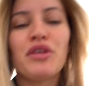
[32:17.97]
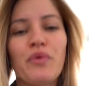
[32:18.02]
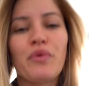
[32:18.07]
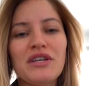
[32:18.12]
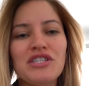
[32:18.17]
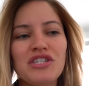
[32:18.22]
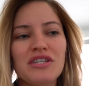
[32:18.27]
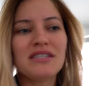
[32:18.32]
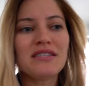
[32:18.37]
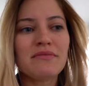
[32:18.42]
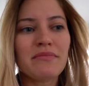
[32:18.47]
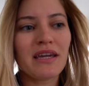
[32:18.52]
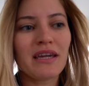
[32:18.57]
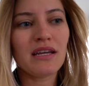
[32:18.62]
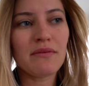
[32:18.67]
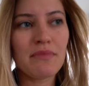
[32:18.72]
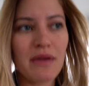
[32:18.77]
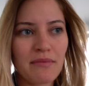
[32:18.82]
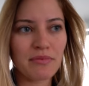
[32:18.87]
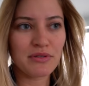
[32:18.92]
But the question is, am I
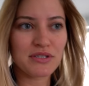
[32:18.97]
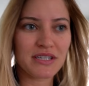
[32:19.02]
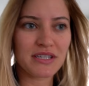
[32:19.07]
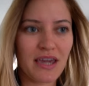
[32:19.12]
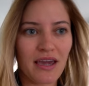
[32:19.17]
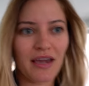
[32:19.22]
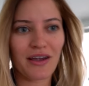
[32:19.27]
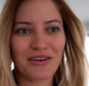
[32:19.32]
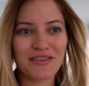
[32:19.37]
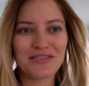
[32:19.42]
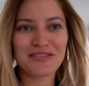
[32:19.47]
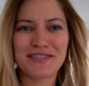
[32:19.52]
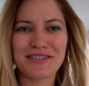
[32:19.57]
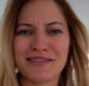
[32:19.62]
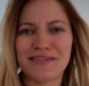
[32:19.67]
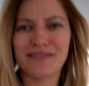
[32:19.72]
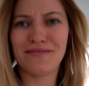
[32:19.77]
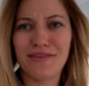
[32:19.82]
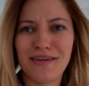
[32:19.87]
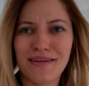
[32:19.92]
gonna be able to carry
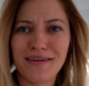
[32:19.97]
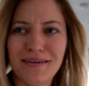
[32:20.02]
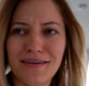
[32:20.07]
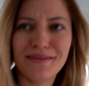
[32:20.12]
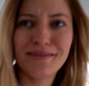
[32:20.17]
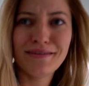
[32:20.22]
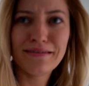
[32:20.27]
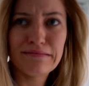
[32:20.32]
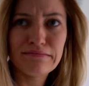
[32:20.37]
this T V?